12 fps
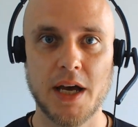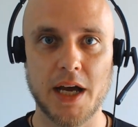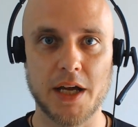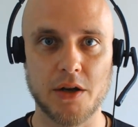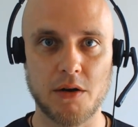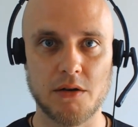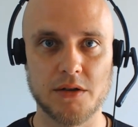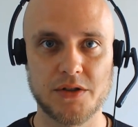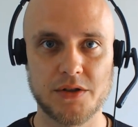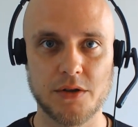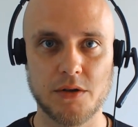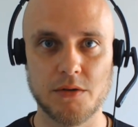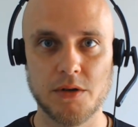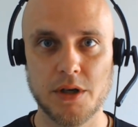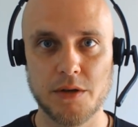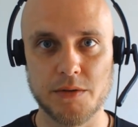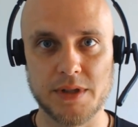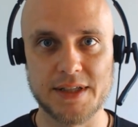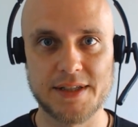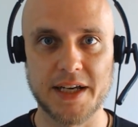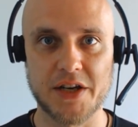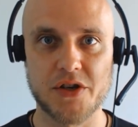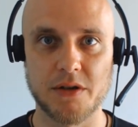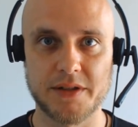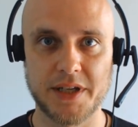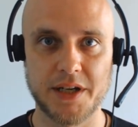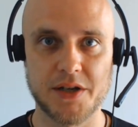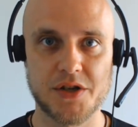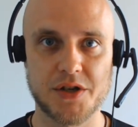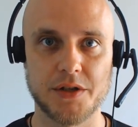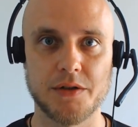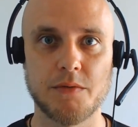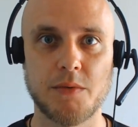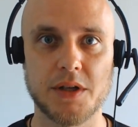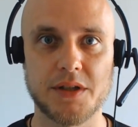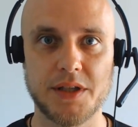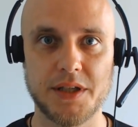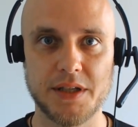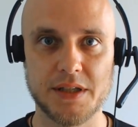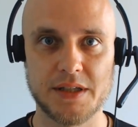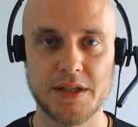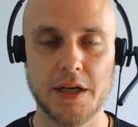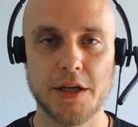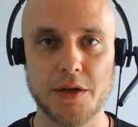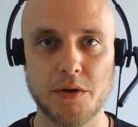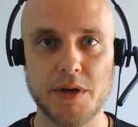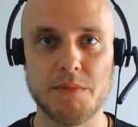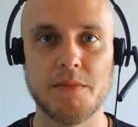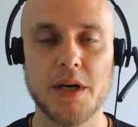and also with the sexual tension of what he is, you know,